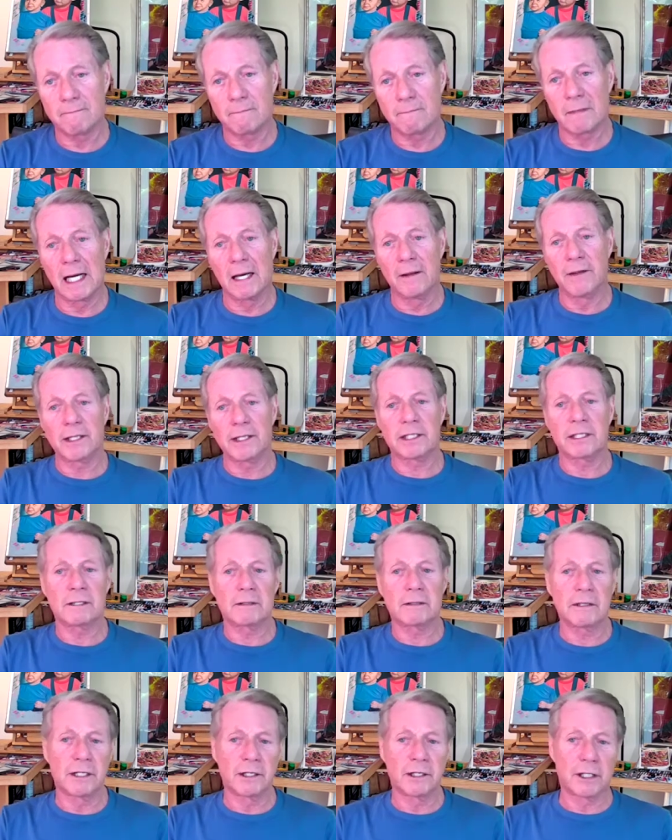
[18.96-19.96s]

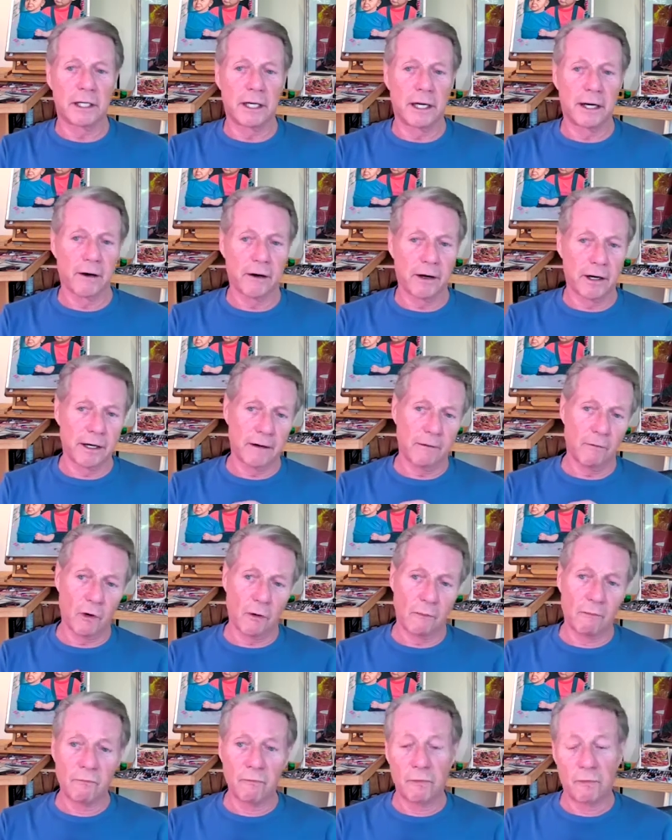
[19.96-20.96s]
this is an area
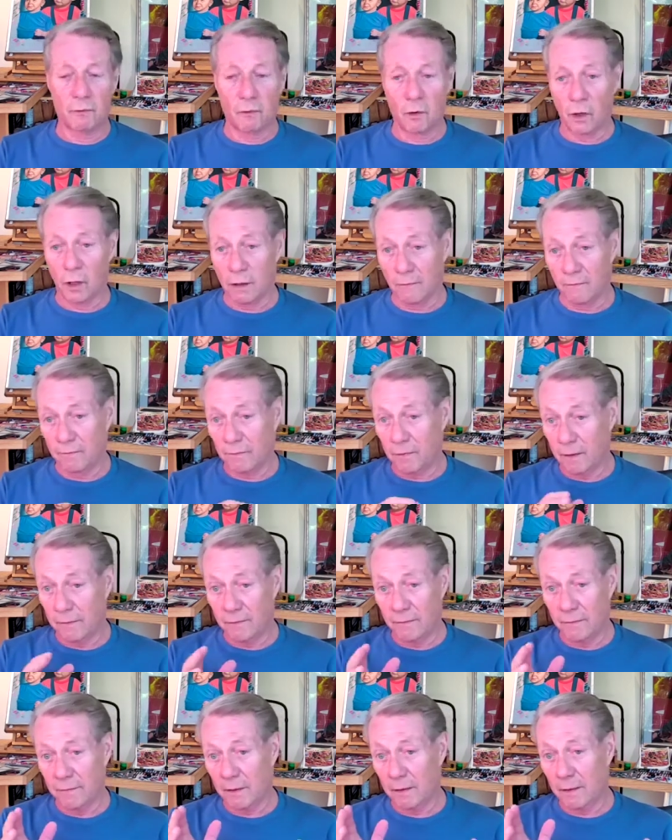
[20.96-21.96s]
where
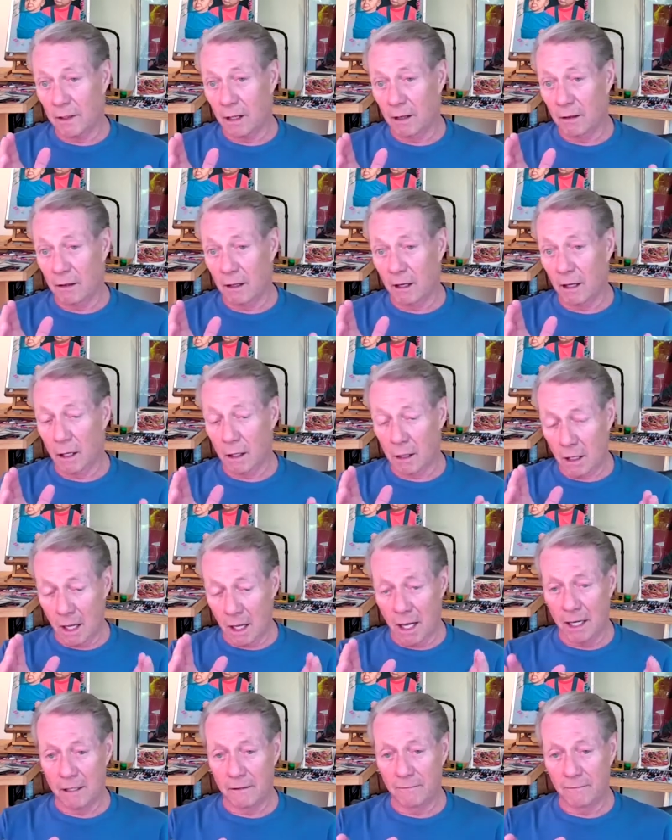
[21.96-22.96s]
a
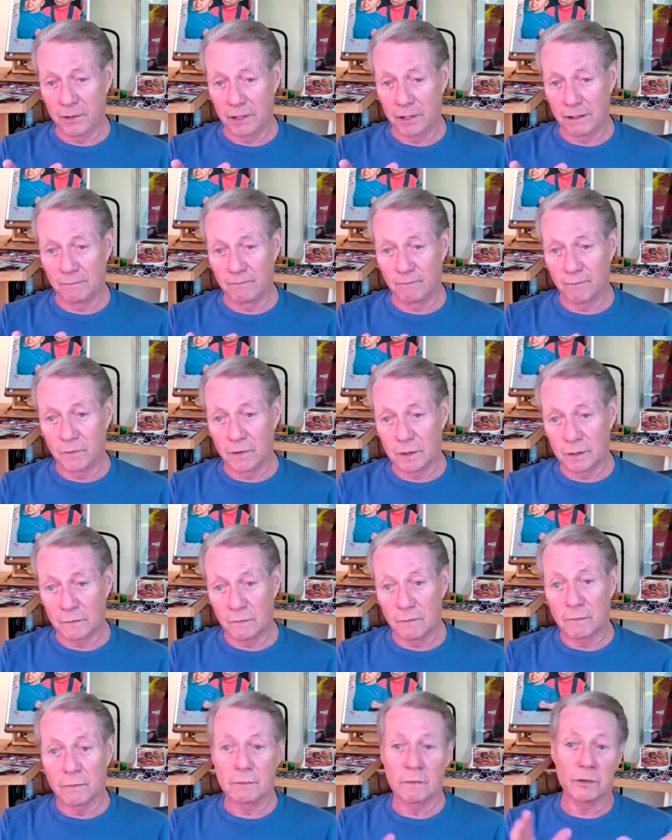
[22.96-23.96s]
lot of the
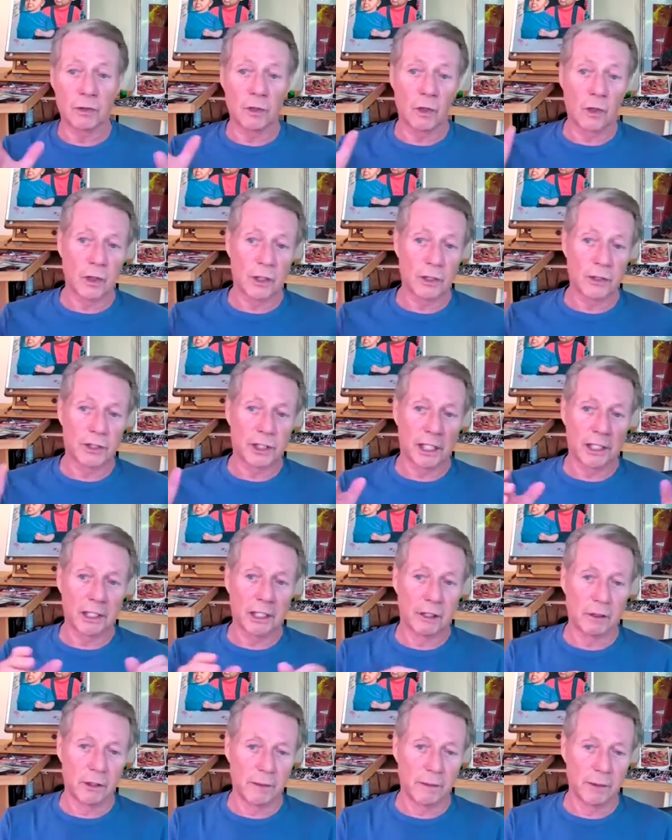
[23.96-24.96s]
so-called
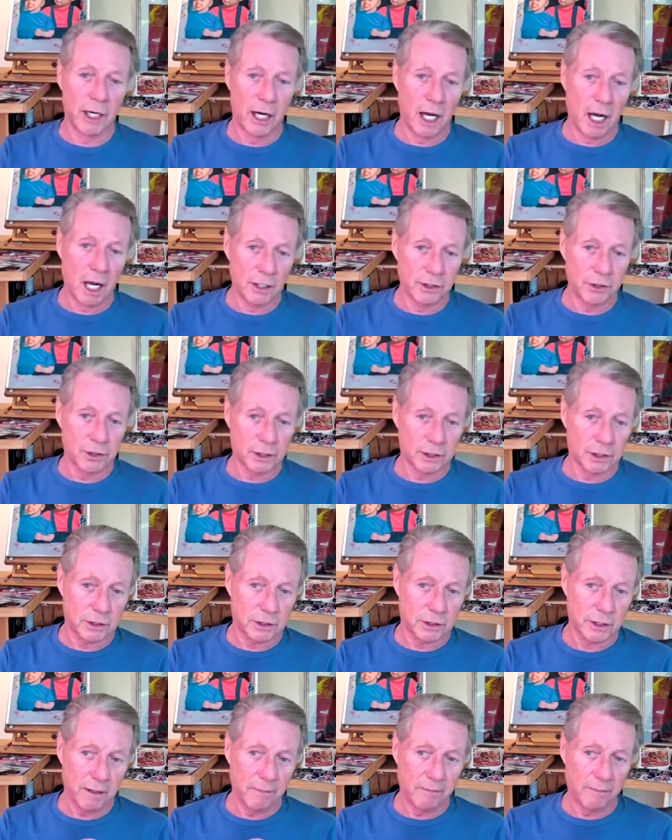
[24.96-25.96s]
cellular
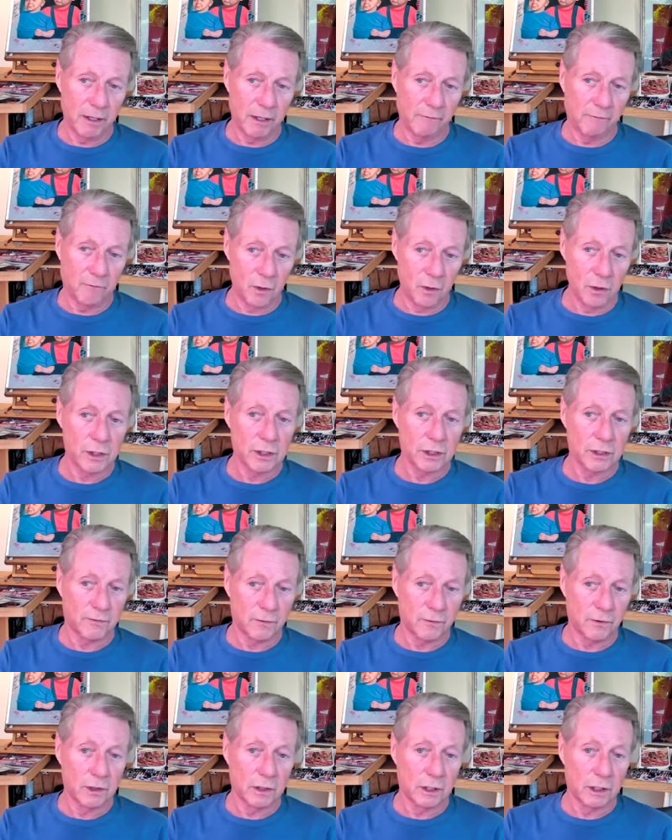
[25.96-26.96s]
immunologists had been focused
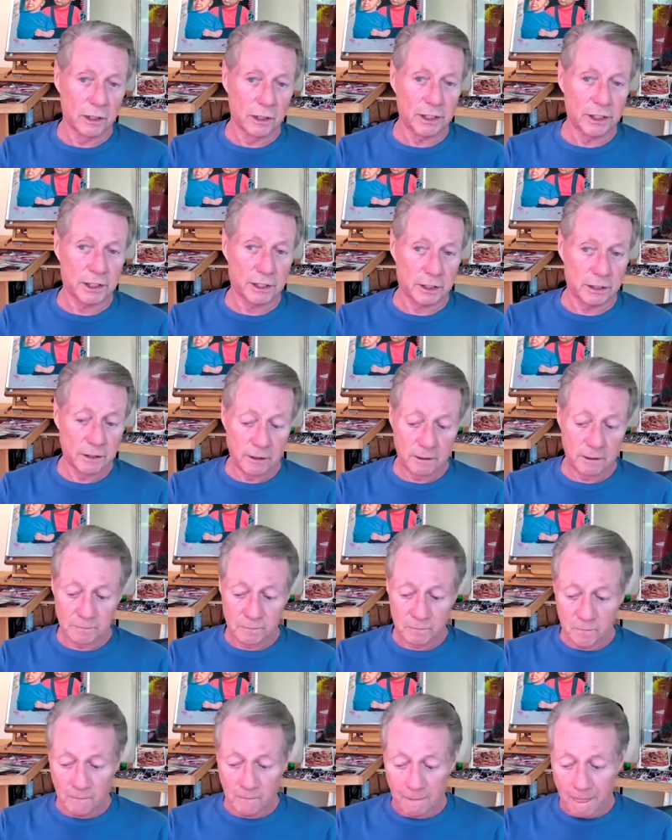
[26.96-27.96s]
for at least
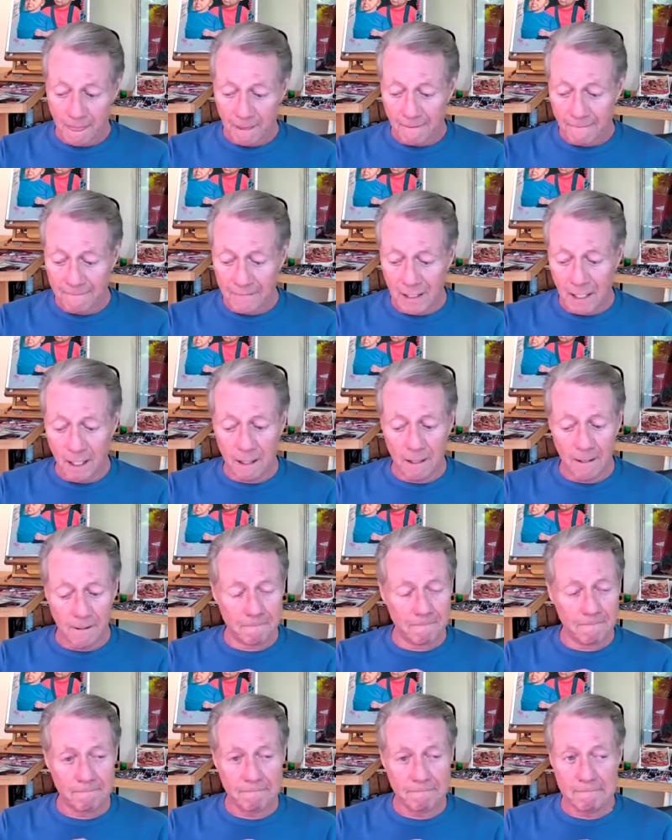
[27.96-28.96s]

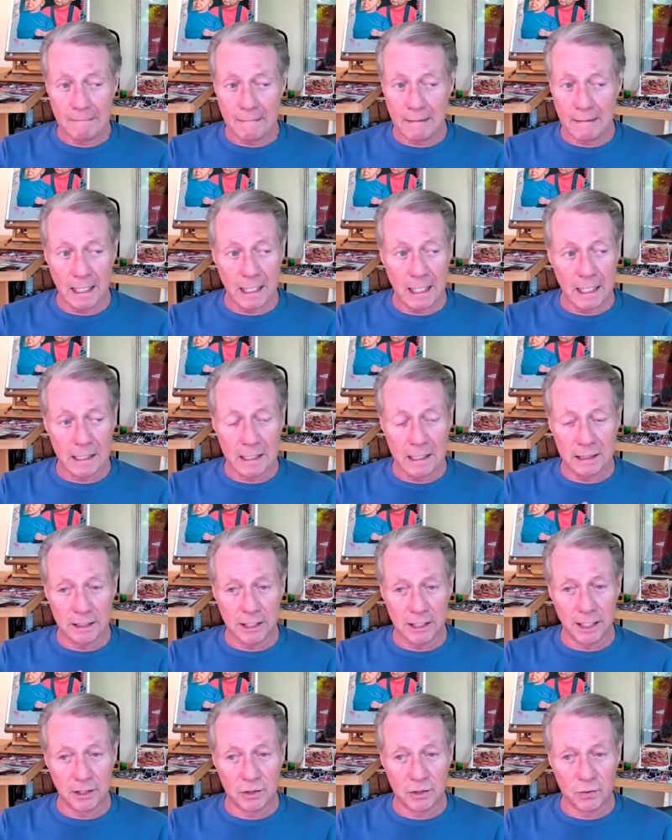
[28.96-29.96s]
10,
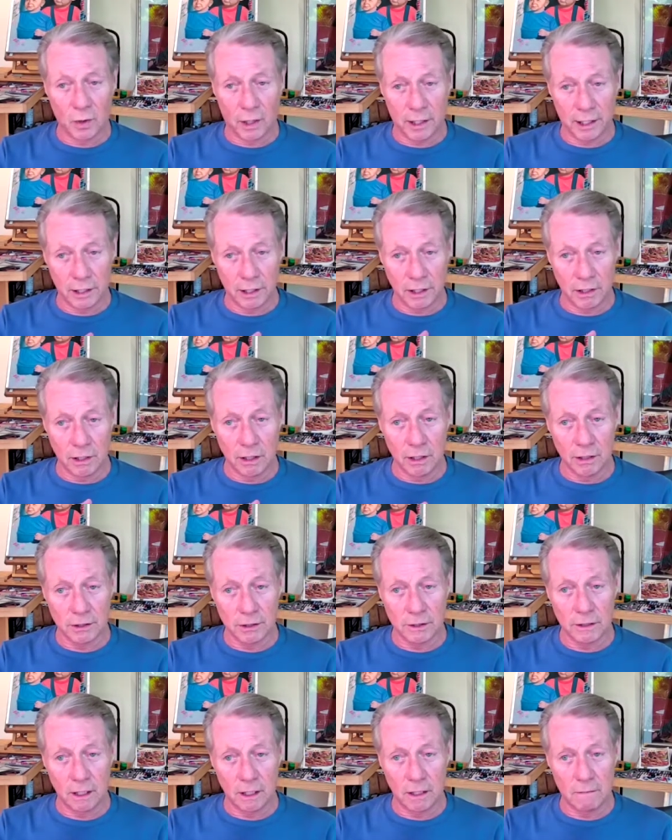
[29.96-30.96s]
20 years.
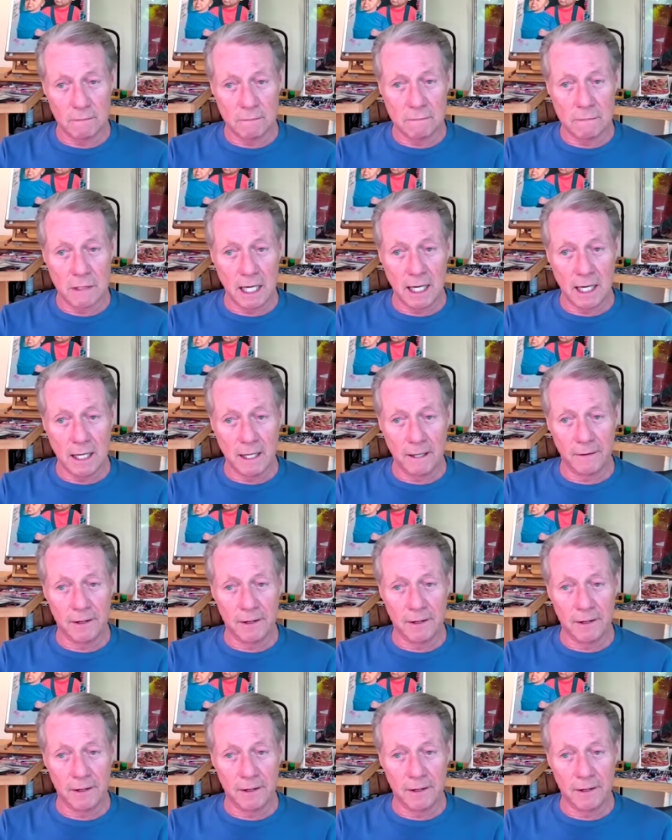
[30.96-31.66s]
And